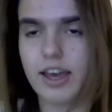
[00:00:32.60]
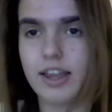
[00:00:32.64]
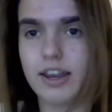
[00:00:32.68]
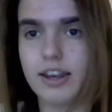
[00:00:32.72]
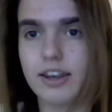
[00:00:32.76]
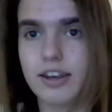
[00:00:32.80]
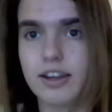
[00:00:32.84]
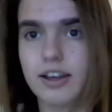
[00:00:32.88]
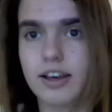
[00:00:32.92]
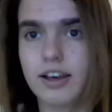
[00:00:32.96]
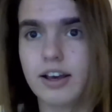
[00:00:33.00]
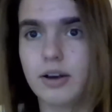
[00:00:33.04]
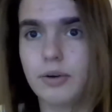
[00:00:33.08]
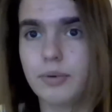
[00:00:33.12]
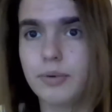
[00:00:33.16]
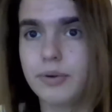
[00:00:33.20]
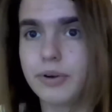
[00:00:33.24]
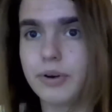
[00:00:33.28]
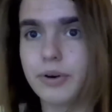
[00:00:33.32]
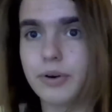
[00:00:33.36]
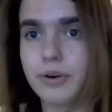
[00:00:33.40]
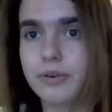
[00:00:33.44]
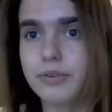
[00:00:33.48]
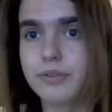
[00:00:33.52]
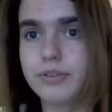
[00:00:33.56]
And we'll
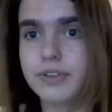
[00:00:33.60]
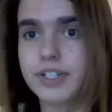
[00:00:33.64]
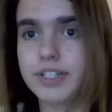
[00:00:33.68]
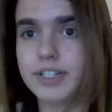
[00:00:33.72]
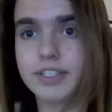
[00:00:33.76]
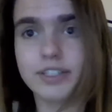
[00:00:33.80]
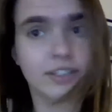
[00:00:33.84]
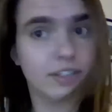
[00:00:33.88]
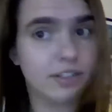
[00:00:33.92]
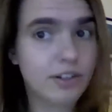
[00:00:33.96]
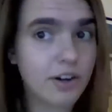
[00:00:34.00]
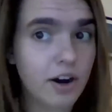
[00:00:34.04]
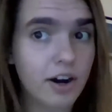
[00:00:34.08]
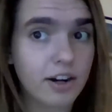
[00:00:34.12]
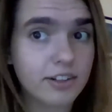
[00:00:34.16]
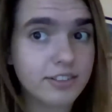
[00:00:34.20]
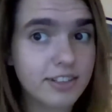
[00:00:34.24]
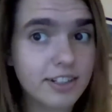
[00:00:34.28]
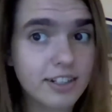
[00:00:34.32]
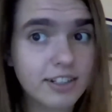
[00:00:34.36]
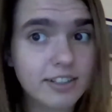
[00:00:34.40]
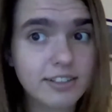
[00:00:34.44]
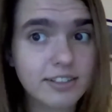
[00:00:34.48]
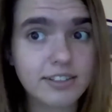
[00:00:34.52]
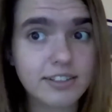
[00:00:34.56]
go over the
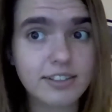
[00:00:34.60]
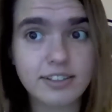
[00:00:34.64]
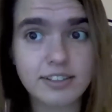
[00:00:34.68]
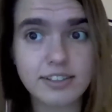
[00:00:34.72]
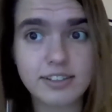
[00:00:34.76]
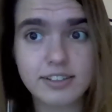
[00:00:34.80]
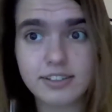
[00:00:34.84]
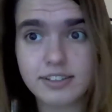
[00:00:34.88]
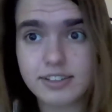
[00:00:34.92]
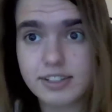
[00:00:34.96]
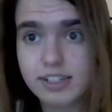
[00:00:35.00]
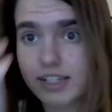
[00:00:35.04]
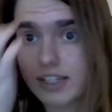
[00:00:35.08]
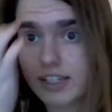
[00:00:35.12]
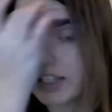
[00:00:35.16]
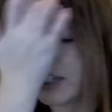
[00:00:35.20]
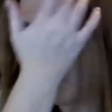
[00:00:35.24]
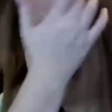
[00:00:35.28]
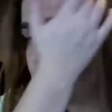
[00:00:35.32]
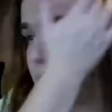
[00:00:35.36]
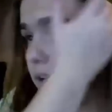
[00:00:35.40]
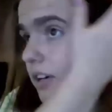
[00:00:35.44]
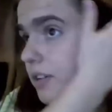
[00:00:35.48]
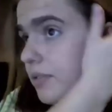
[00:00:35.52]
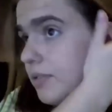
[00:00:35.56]
contents and see
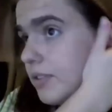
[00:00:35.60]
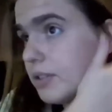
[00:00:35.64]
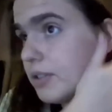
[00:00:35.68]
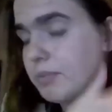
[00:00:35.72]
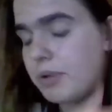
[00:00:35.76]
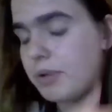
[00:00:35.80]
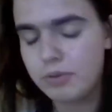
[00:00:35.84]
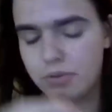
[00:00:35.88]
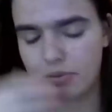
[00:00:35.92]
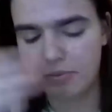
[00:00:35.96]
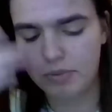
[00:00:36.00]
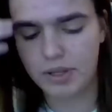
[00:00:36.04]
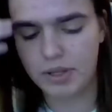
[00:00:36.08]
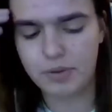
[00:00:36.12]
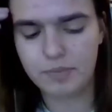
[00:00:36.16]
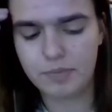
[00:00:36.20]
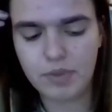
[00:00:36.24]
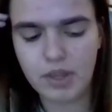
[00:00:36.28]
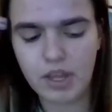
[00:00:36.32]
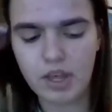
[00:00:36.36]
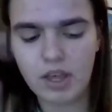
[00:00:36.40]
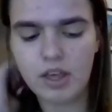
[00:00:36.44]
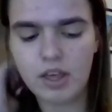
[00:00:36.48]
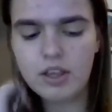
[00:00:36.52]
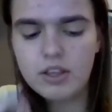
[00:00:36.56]
what our first pick would be.
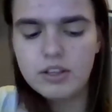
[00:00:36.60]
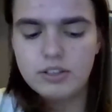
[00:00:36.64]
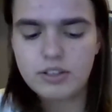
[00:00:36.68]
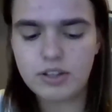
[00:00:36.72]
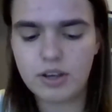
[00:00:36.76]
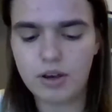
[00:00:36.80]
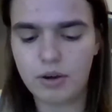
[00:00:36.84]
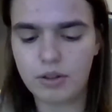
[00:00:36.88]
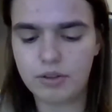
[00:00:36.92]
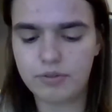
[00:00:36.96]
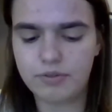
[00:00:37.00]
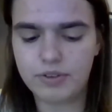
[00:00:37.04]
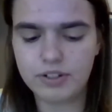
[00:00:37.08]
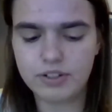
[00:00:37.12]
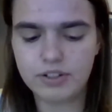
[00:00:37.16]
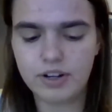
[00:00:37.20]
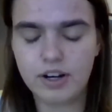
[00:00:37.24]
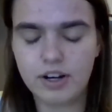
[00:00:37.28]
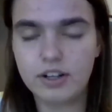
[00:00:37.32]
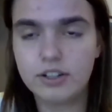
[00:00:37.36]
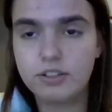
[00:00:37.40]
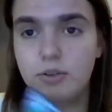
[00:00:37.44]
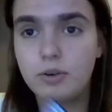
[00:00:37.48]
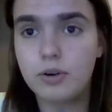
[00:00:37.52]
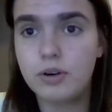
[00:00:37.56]
So the first
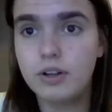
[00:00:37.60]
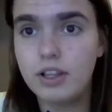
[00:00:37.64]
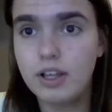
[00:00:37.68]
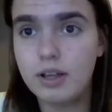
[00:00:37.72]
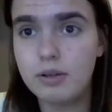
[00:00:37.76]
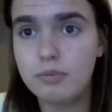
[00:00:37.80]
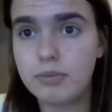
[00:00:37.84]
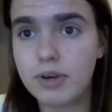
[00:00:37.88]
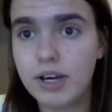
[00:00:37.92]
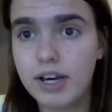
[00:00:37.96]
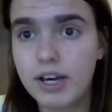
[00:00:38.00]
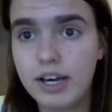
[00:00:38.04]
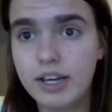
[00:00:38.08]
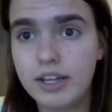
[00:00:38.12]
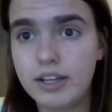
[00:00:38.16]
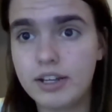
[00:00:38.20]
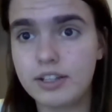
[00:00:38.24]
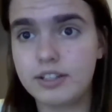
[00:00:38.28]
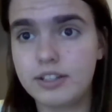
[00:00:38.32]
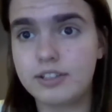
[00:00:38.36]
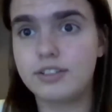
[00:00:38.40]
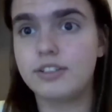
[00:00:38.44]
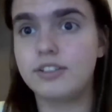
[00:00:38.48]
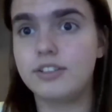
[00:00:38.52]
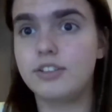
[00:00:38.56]
card is Coral Helm
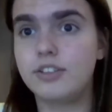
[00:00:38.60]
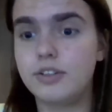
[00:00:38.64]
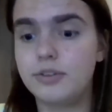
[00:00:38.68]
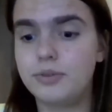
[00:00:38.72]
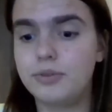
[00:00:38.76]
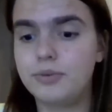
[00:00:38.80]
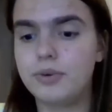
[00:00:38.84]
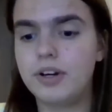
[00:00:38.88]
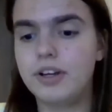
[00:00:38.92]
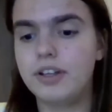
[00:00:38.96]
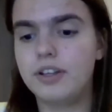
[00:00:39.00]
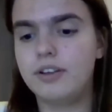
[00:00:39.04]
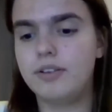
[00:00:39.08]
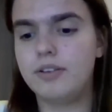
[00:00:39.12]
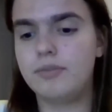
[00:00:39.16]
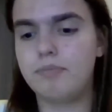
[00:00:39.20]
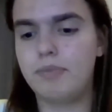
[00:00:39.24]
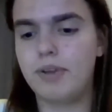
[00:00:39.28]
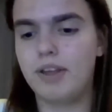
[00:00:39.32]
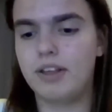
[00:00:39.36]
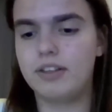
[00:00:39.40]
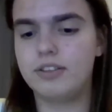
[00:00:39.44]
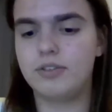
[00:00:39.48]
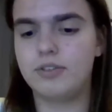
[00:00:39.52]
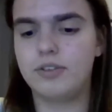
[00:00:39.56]
Guide. It's a
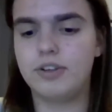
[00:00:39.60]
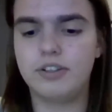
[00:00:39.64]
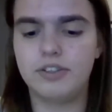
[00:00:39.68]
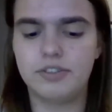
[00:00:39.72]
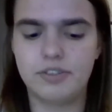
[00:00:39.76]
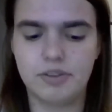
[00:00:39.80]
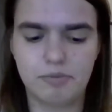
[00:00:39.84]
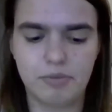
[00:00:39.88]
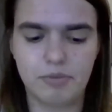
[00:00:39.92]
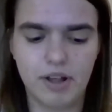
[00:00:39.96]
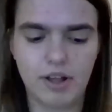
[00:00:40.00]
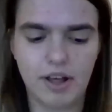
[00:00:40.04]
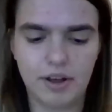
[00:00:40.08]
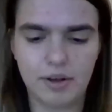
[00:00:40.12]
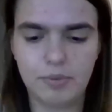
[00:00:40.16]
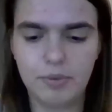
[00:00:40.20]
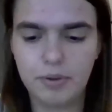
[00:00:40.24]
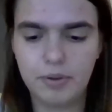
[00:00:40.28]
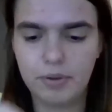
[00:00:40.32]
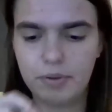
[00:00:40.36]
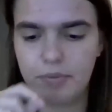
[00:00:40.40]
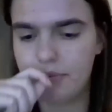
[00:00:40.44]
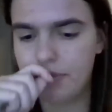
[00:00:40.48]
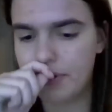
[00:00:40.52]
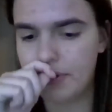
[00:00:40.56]
2-1, makes creatures
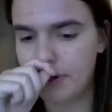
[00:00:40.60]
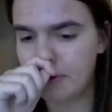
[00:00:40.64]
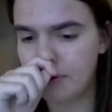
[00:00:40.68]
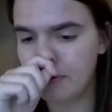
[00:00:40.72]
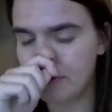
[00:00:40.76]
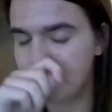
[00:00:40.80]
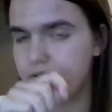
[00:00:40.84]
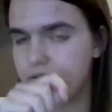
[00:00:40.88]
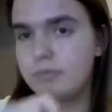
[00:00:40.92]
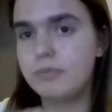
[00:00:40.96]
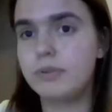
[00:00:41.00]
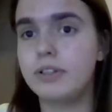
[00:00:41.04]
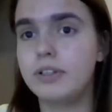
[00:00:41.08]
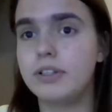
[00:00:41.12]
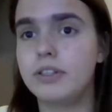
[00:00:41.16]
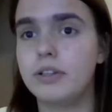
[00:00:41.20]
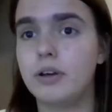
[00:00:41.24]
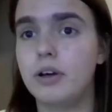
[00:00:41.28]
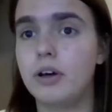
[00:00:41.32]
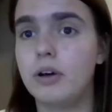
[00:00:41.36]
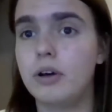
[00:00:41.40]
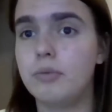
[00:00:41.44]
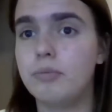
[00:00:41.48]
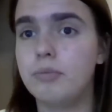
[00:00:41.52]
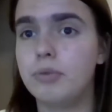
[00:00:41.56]
unblockable. Pretty reasonable in
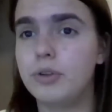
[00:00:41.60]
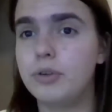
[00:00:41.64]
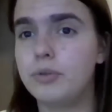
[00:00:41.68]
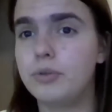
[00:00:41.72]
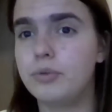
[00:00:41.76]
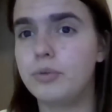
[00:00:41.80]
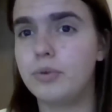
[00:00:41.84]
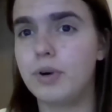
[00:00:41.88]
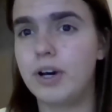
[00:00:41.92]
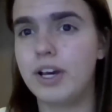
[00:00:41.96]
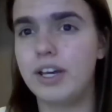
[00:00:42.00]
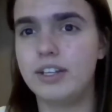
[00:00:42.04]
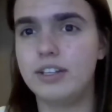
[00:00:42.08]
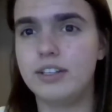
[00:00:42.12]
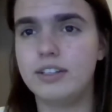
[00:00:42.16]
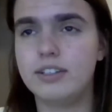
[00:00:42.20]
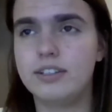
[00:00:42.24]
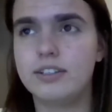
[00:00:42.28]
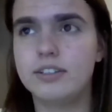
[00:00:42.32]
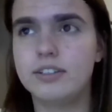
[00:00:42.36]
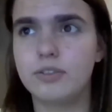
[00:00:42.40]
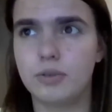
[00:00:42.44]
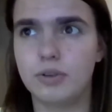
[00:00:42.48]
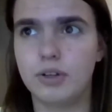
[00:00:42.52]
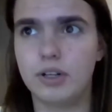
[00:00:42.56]
the
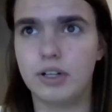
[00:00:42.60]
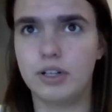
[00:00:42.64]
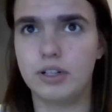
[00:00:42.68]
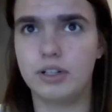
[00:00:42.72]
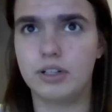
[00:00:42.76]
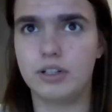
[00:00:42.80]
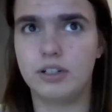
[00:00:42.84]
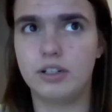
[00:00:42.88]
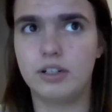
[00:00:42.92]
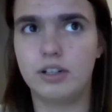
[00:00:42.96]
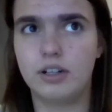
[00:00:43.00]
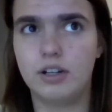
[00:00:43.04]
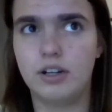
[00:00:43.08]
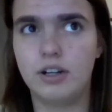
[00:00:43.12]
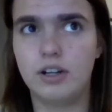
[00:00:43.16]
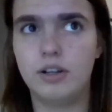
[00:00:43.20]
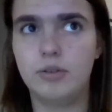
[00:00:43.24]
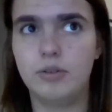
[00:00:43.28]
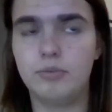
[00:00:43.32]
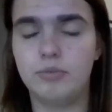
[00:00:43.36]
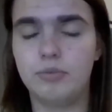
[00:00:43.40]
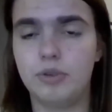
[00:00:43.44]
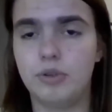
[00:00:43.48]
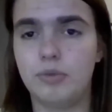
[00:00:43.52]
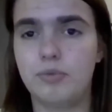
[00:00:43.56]
blue-white or
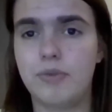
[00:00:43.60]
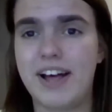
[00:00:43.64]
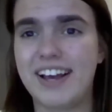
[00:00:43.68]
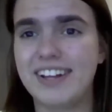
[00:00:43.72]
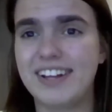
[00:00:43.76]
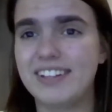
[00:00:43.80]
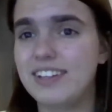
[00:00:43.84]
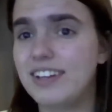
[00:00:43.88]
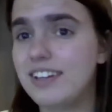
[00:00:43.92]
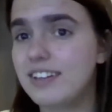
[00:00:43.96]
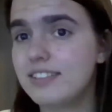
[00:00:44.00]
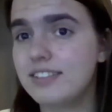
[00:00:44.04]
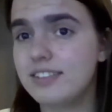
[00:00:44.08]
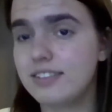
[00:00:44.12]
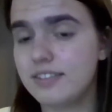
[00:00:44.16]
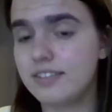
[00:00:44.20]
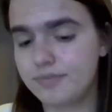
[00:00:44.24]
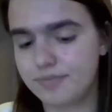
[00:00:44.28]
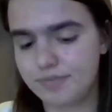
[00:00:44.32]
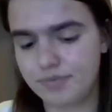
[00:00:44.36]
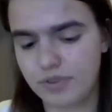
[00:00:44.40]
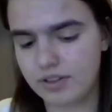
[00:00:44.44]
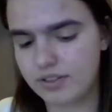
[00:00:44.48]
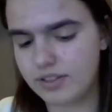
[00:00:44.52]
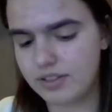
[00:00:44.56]
blue-black decks,
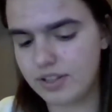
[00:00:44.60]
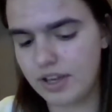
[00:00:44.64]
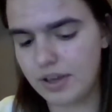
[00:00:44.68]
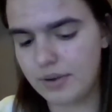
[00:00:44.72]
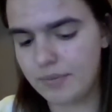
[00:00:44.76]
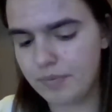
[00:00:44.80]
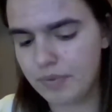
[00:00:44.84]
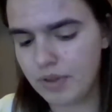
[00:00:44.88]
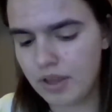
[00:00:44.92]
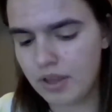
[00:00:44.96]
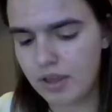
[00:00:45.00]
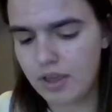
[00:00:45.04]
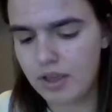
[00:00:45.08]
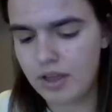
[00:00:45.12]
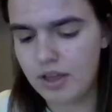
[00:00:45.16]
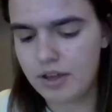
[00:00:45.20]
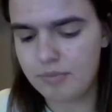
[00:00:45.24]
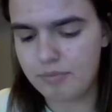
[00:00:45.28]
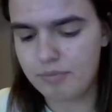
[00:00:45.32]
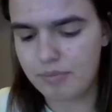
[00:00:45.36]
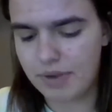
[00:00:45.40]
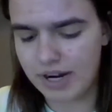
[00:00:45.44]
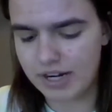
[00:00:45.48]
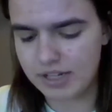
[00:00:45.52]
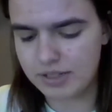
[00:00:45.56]
I'd say.
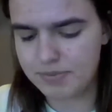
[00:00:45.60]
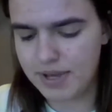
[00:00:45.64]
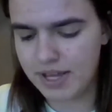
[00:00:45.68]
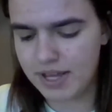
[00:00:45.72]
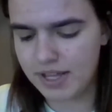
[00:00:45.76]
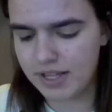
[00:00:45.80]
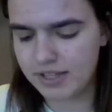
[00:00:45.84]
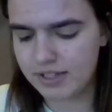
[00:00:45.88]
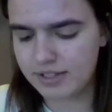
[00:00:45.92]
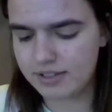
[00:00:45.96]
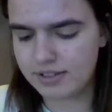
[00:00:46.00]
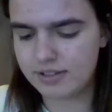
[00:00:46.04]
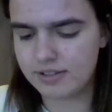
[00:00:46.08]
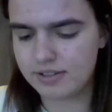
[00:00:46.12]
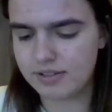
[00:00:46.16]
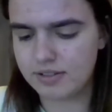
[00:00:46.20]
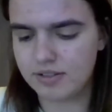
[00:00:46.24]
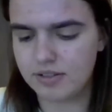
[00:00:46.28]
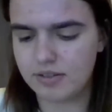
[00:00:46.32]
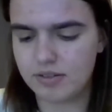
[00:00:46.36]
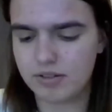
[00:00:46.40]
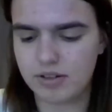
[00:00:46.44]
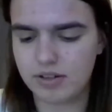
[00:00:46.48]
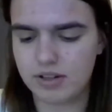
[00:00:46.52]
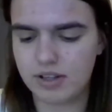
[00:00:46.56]
Myers
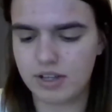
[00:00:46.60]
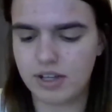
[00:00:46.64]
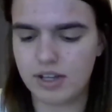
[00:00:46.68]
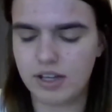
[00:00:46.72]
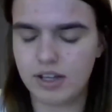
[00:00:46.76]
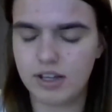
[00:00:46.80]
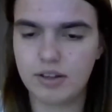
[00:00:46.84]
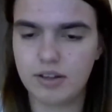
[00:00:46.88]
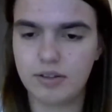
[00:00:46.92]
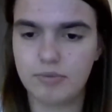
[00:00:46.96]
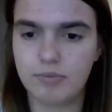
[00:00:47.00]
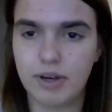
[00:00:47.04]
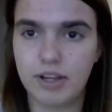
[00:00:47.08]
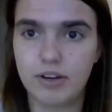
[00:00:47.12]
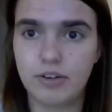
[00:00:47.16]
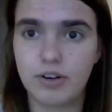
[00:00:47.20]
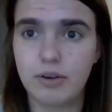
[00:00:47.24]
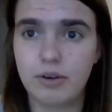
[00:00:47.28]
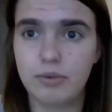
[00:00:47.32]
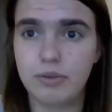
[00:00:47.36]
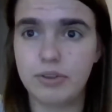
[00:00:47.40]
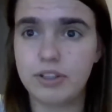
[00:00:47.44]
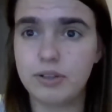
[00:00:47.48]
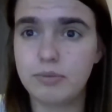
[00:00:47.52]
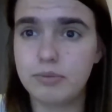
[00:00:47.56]
Malice, Mind
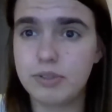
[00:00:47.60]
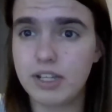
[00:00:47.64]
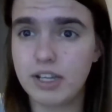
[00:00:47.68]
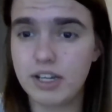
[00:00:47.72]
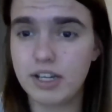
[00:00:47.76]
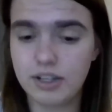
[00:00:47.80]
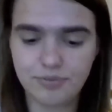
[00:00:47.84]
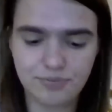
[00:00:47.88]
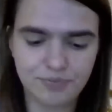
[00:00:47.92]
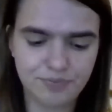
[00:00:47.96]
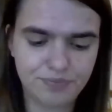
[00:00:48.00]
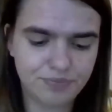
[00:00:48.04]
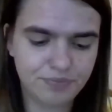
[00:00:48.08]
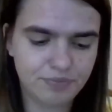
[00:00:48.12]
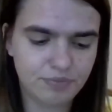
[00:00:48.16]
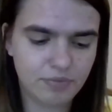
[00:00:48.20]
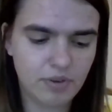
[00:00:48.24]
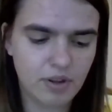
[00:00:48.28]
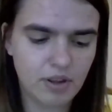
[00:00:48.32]
Rot with upside.